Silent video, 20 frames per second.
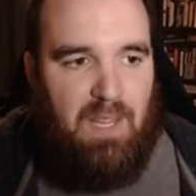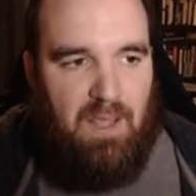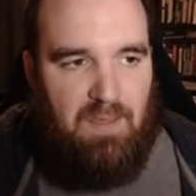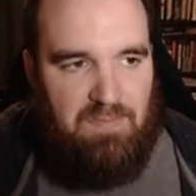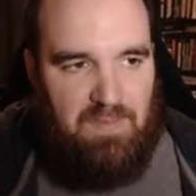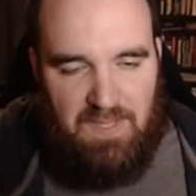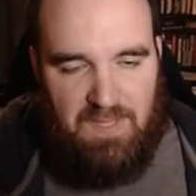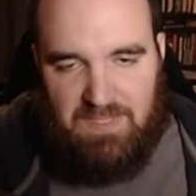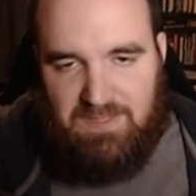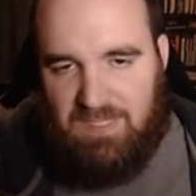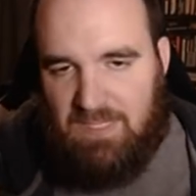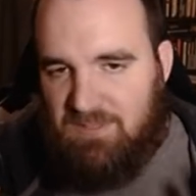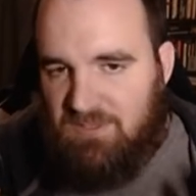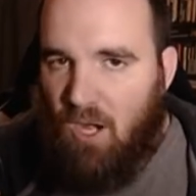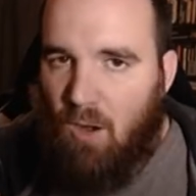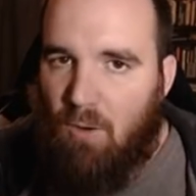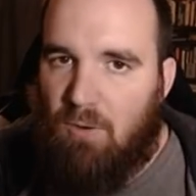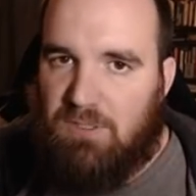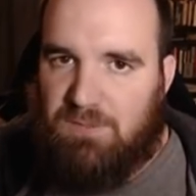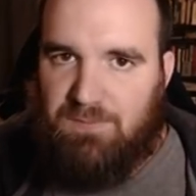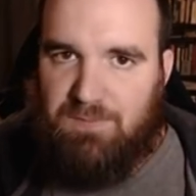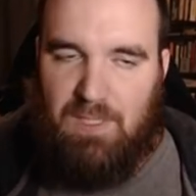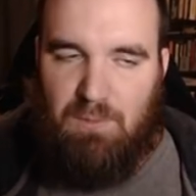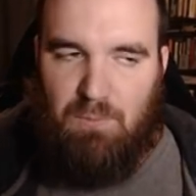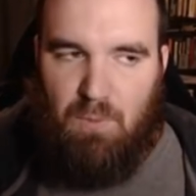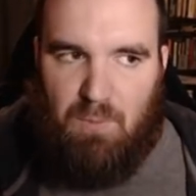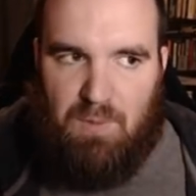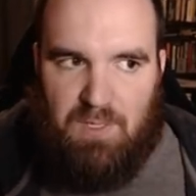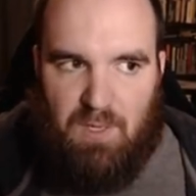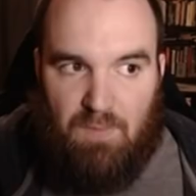Then they said Star Wars 15.
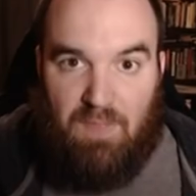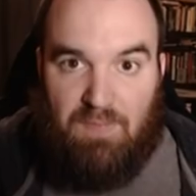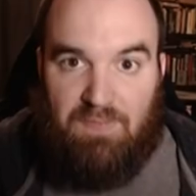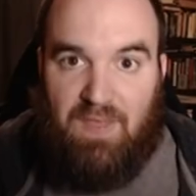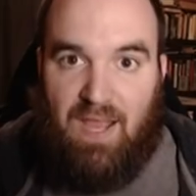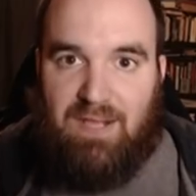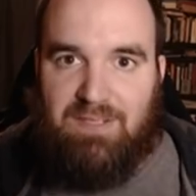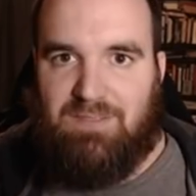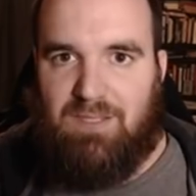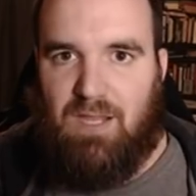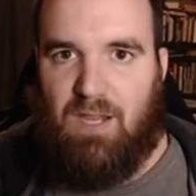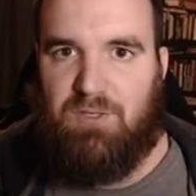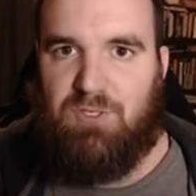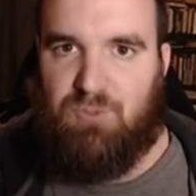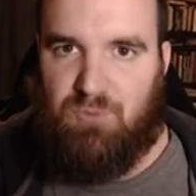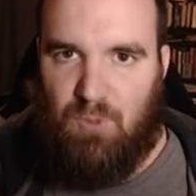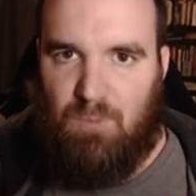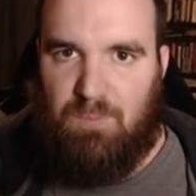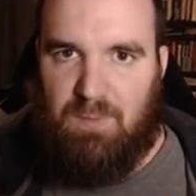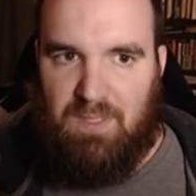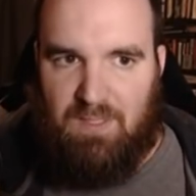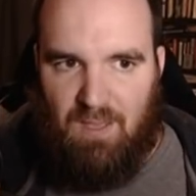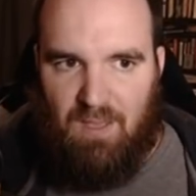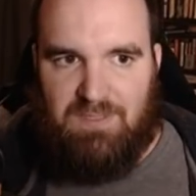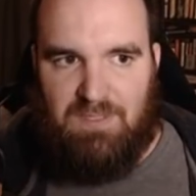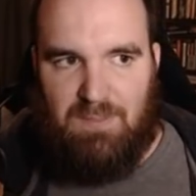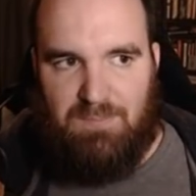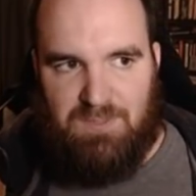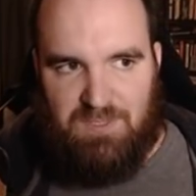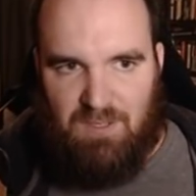Well, we know that that's not true
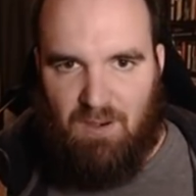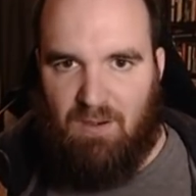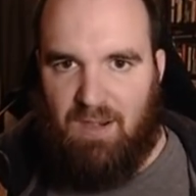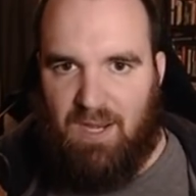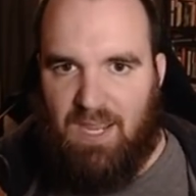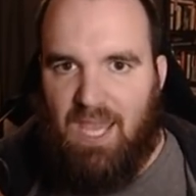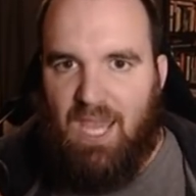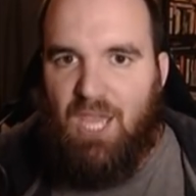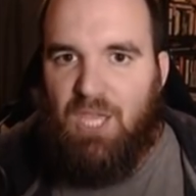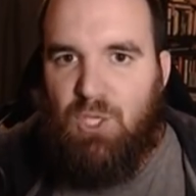because I'm sorry,